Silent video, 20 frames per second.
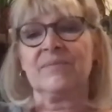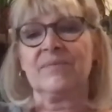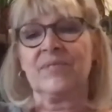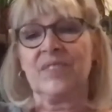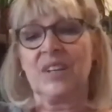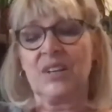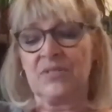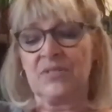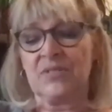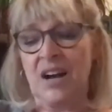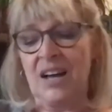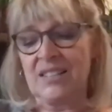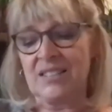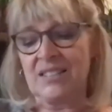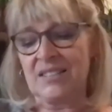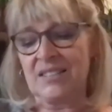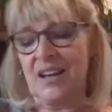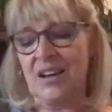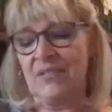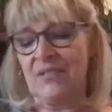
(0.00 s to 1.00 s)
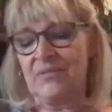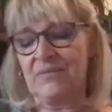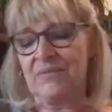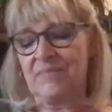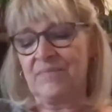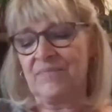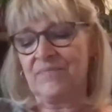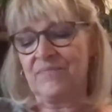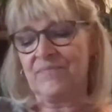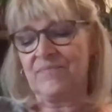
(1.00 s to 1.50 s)
of God's love.
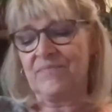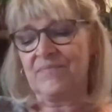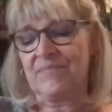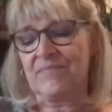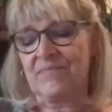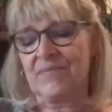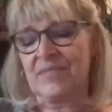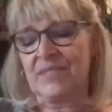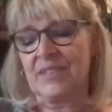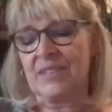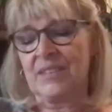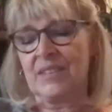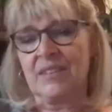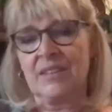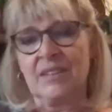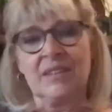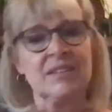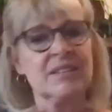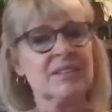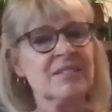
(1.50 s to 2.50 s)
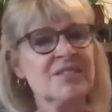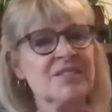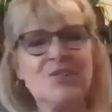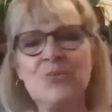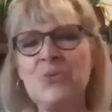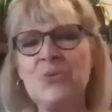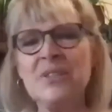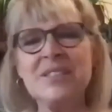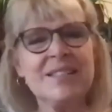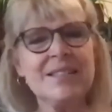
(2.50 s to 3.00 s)
So
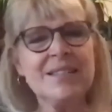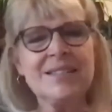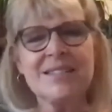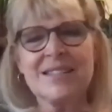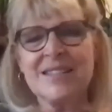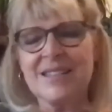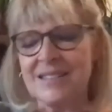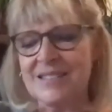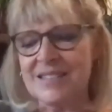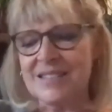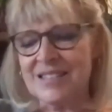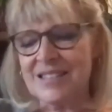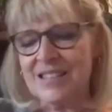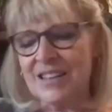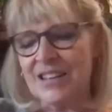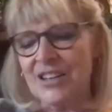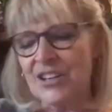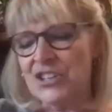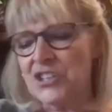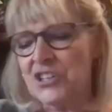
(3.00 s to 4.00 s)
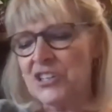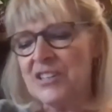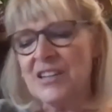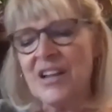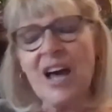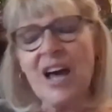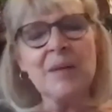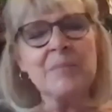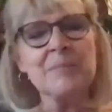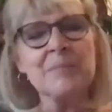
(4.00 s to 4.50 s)
resistance should
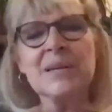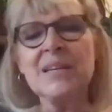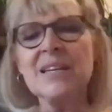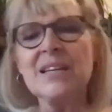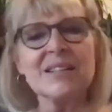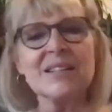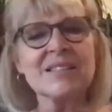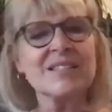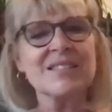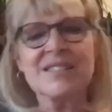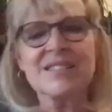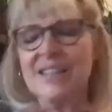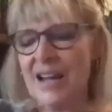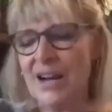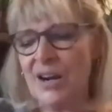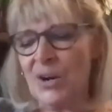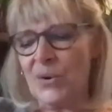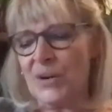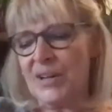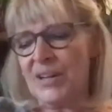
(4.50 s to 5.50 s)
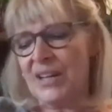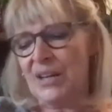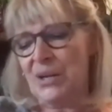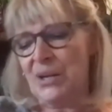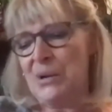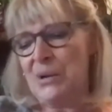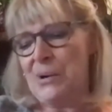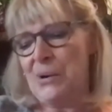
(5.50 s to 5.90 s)
not be a scary